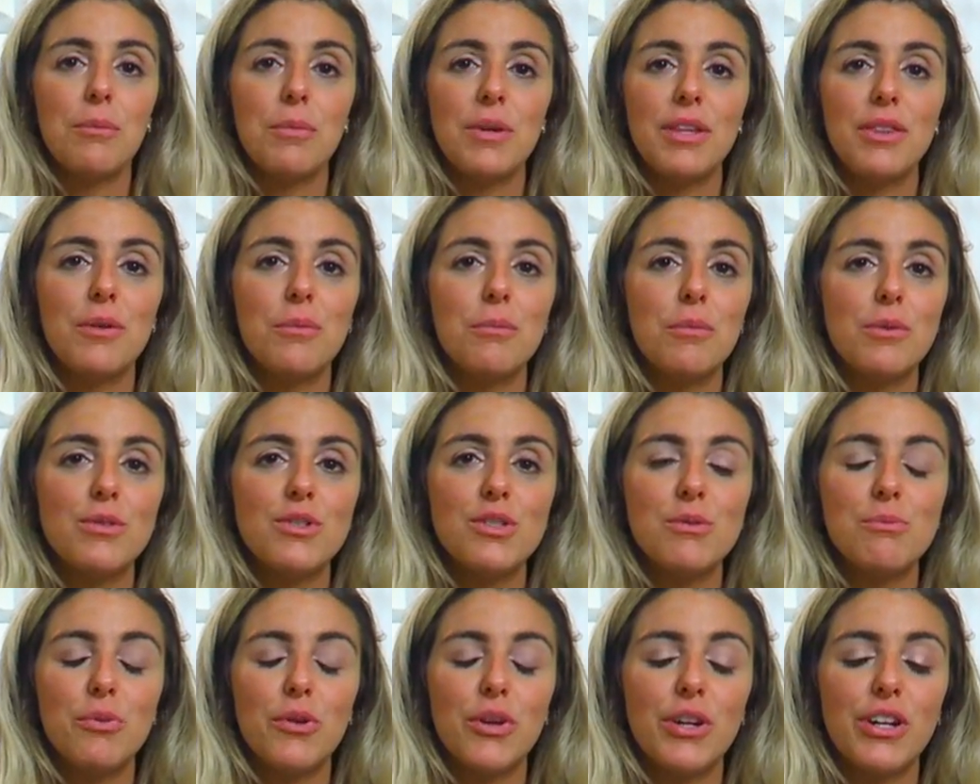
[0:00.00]
I mean, the
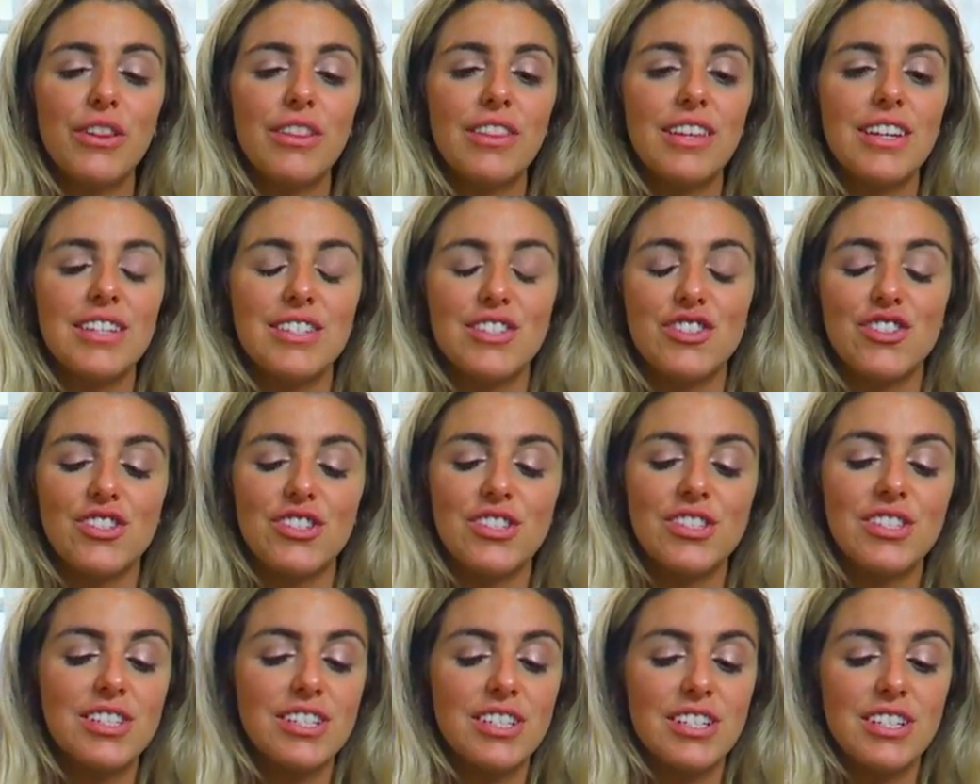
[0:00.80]
most important thing is
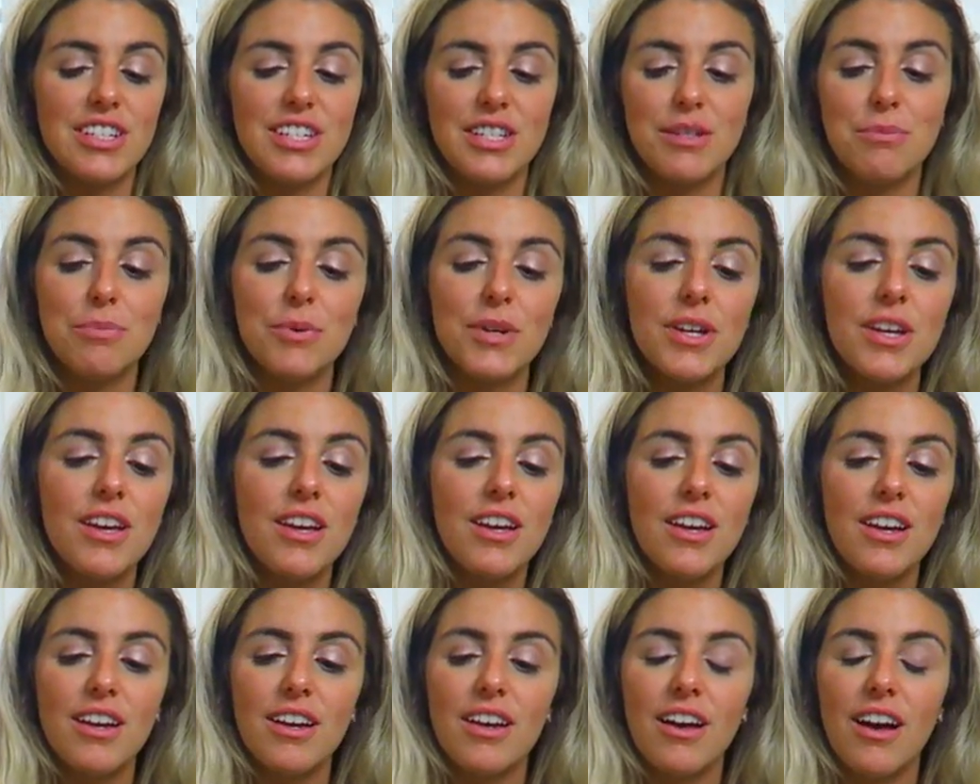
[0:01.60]
just to keep
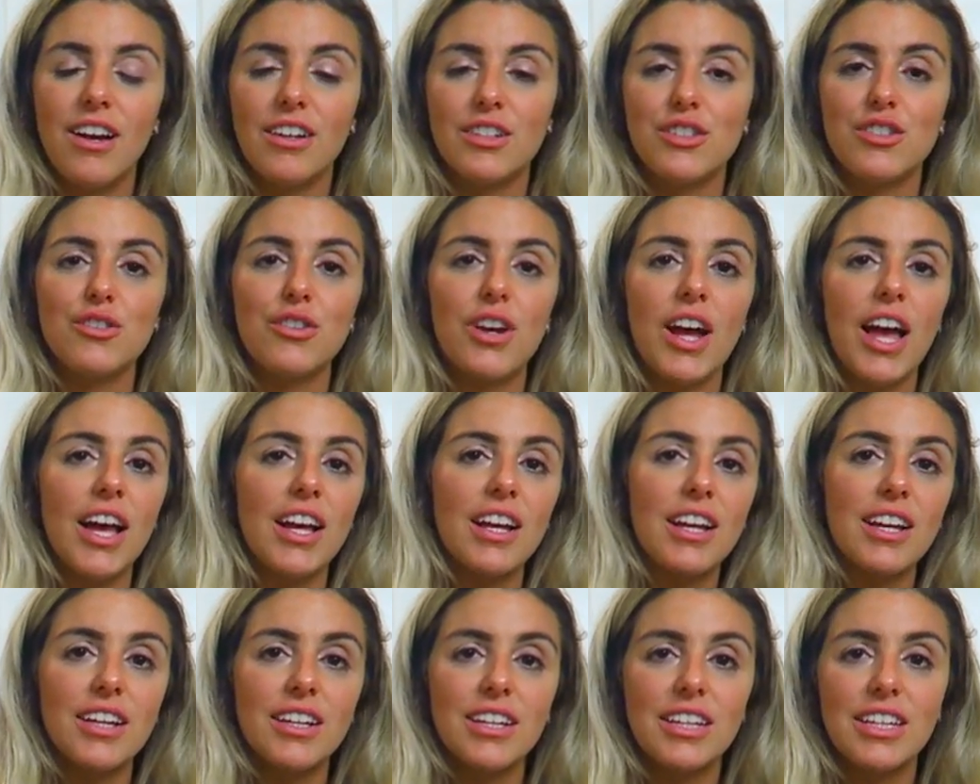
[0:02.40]
on
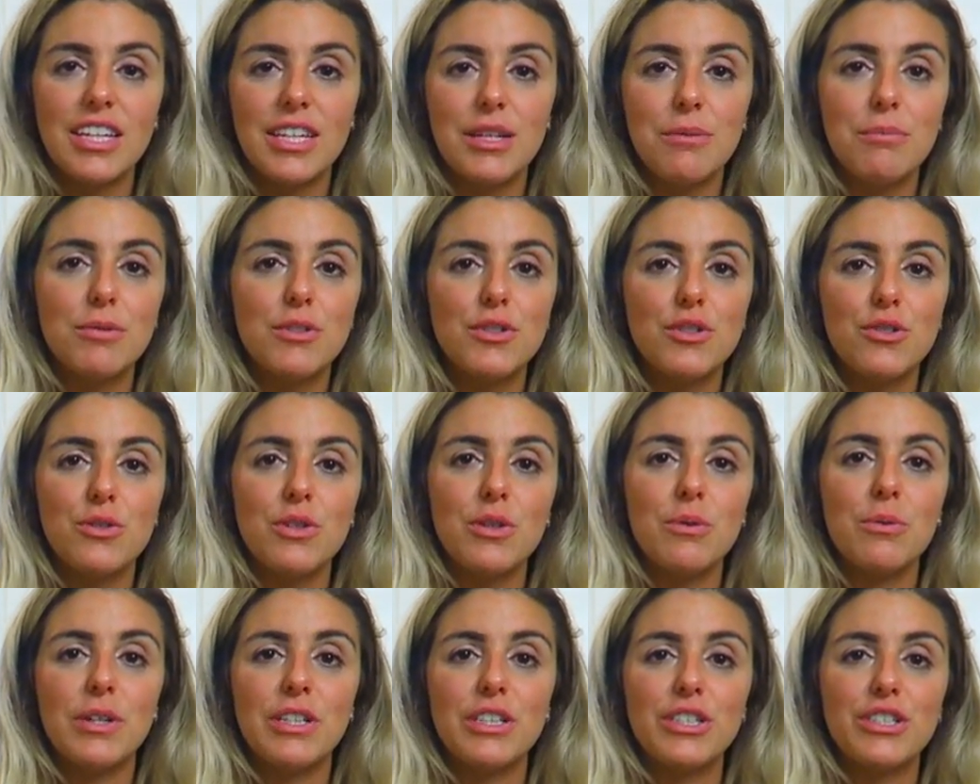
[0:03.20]
track, keep
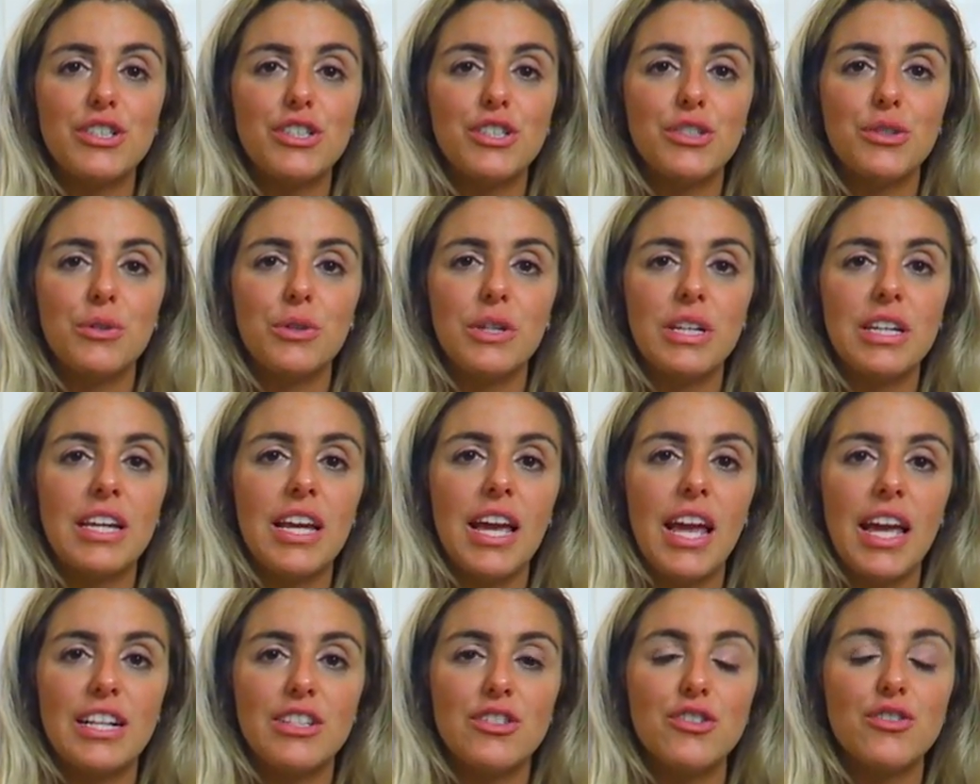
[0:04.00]
doing what you're
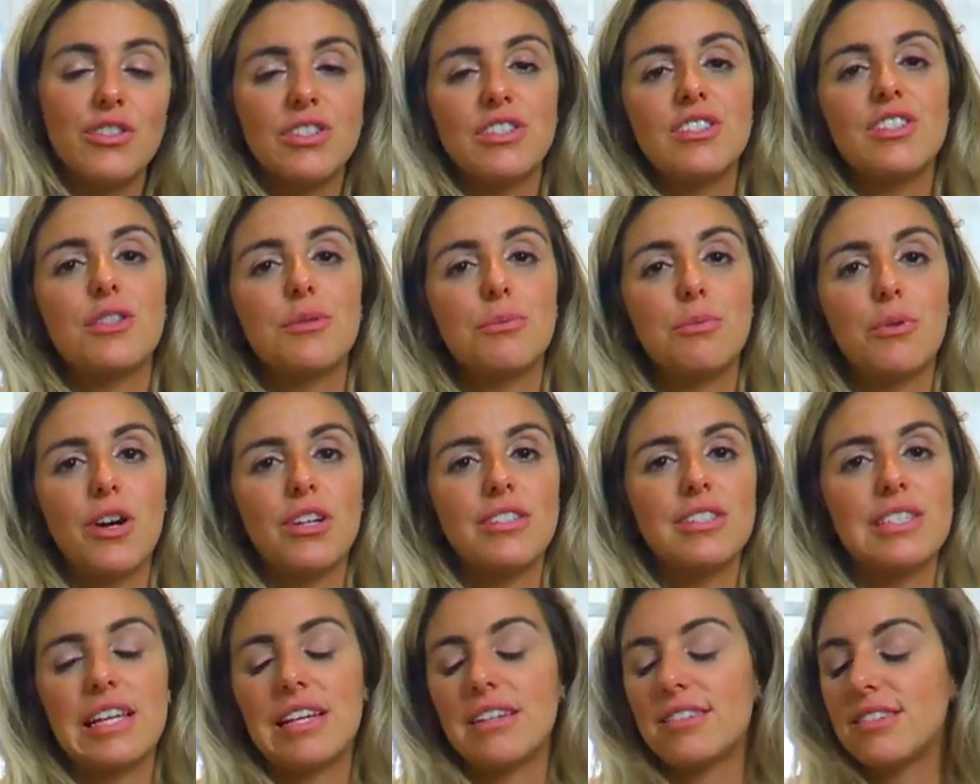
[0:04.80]
doing, and trust the
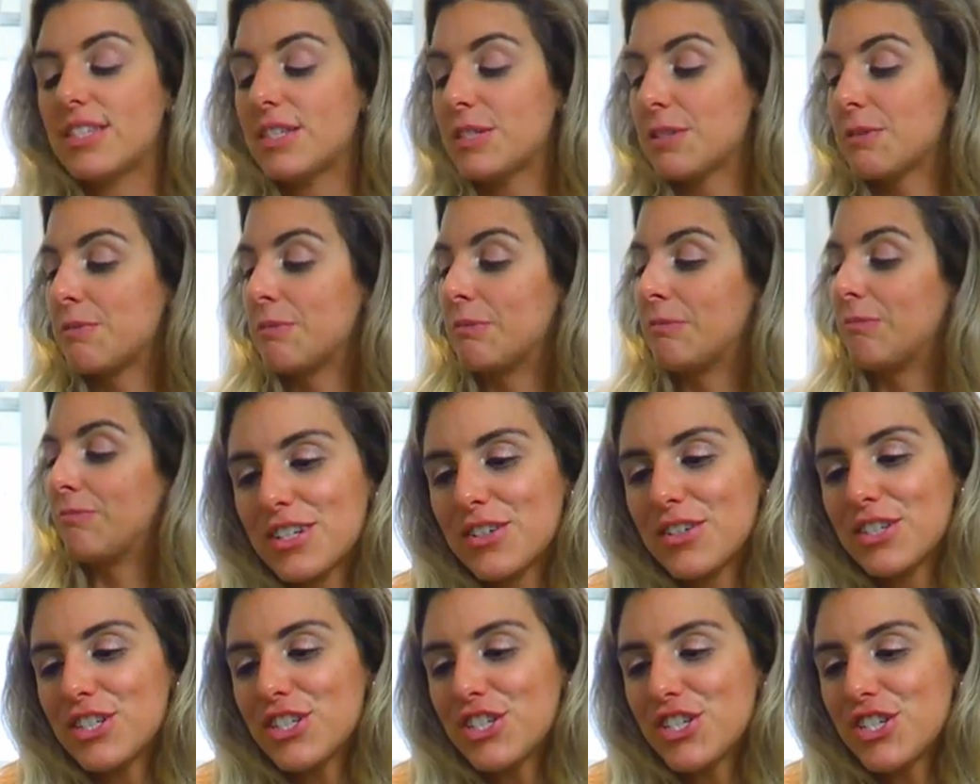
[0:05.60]
process.
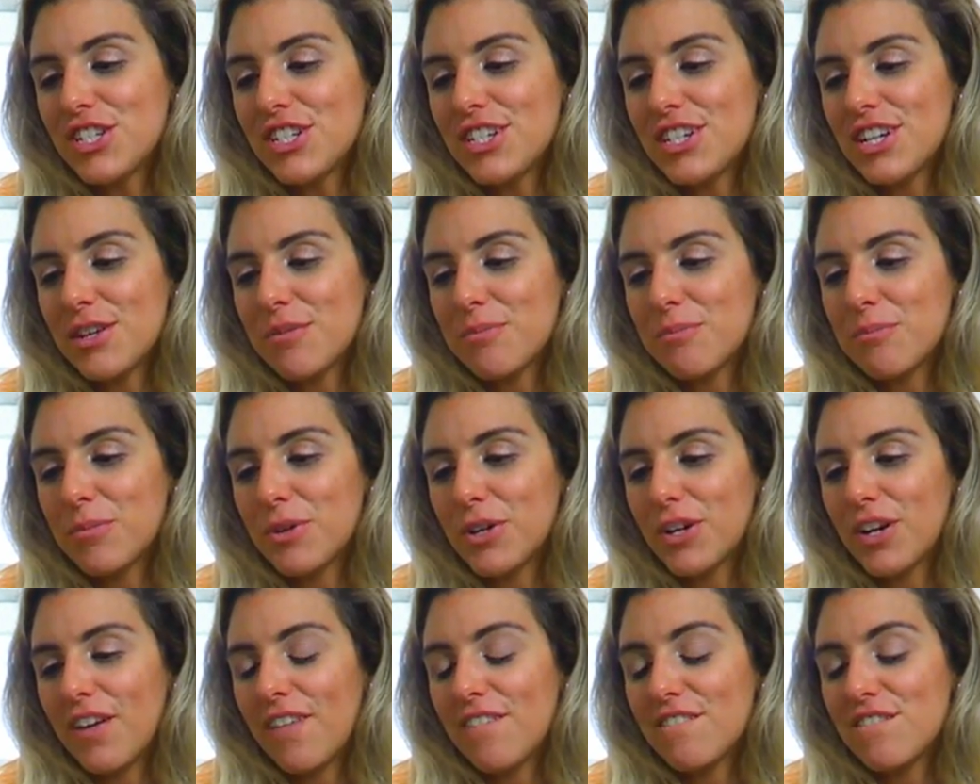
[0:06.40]
Question
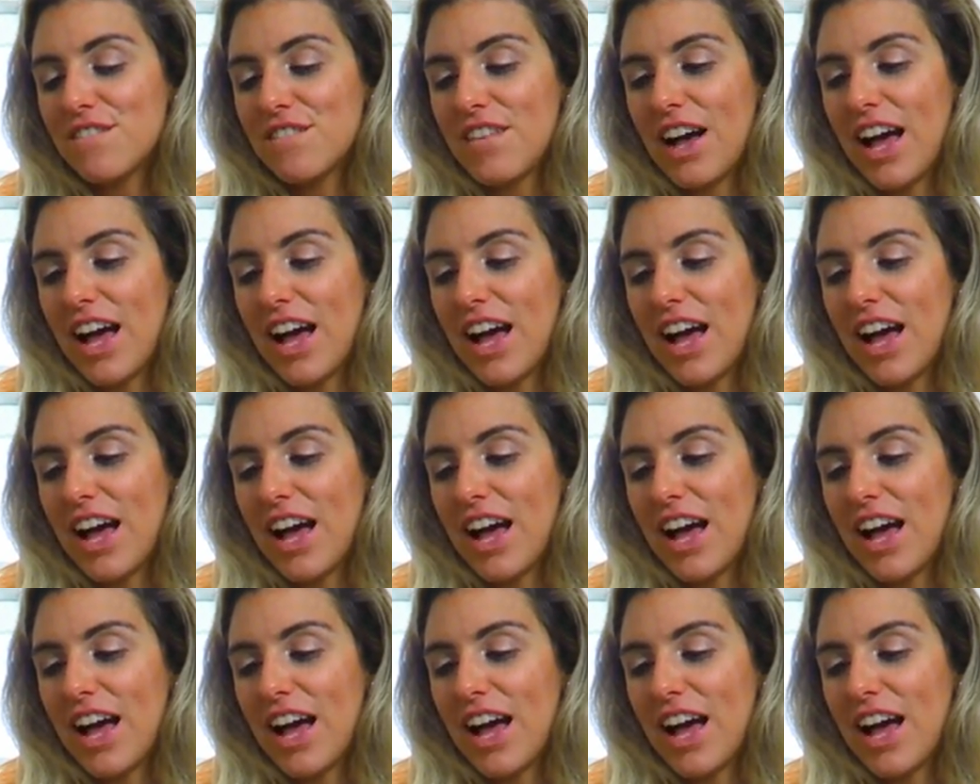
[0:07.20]
number